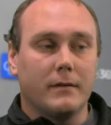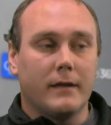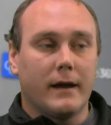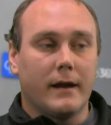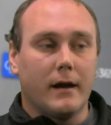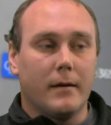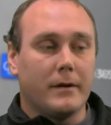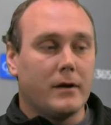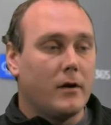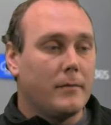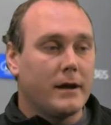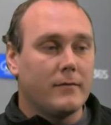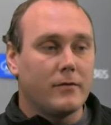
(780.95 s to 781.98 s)
that up, and all
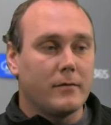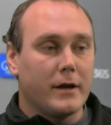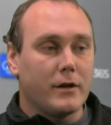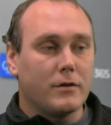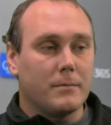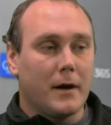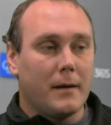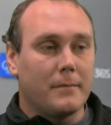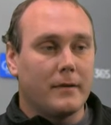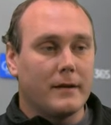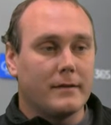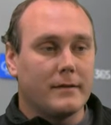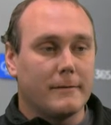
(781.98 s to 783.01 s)
my information
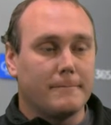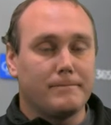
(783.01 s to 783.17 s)
populates in.